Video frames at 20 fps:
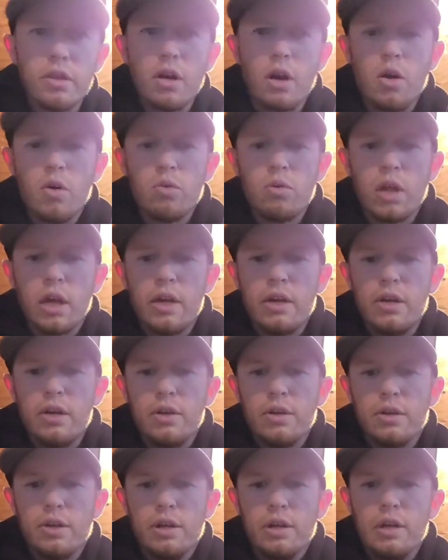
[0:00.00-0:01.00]
thrown later
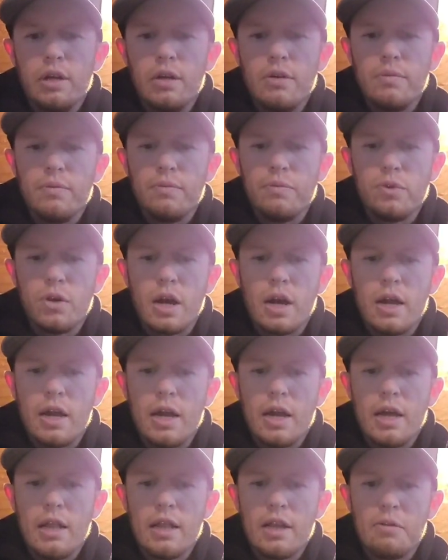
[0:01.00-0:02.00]
in the year. Right
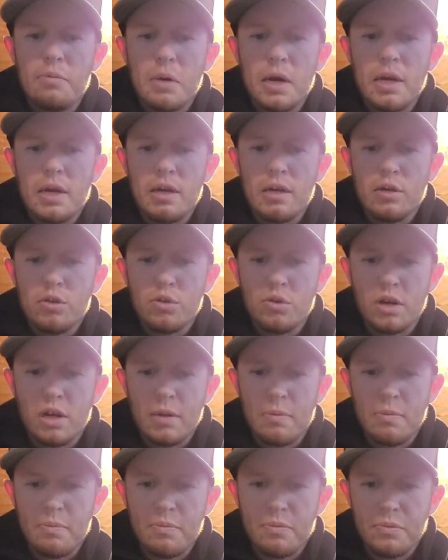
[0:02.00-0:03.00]
now, everybody knows what
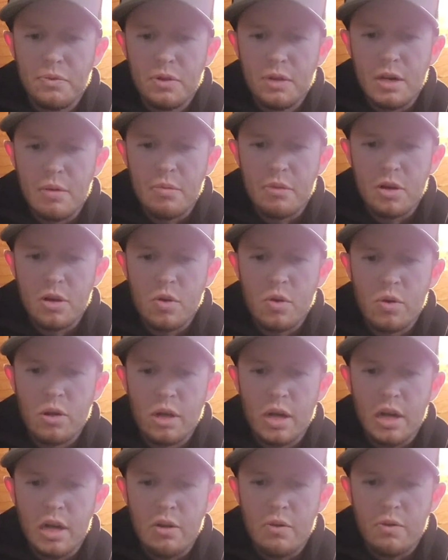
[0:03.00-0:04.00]
I'm throwing to
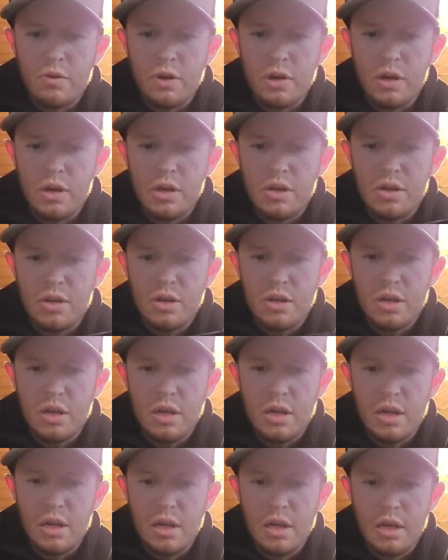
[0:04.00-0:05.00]
catch fish,
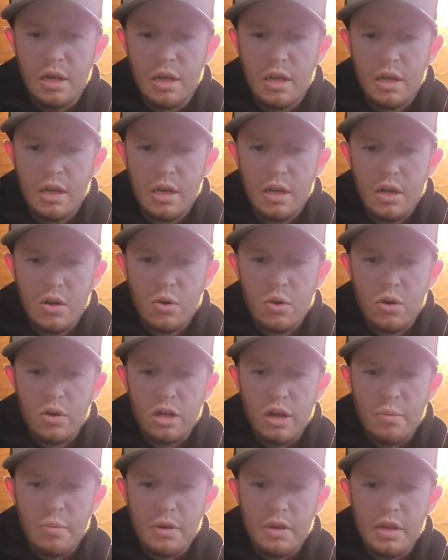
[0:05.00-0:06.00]
and
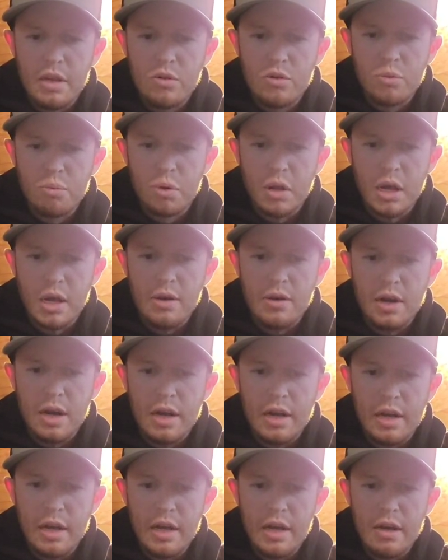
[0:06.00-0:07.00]
which I mean these would play
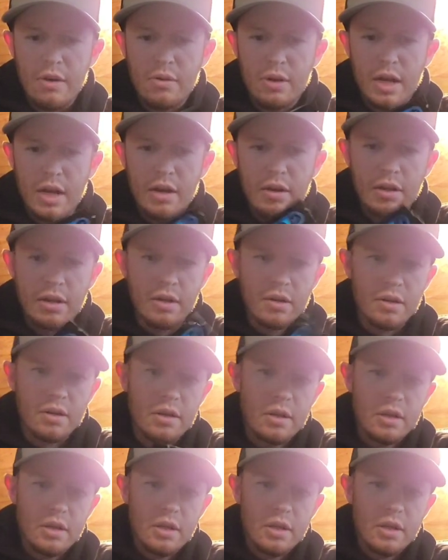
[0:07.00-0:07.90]
right now down in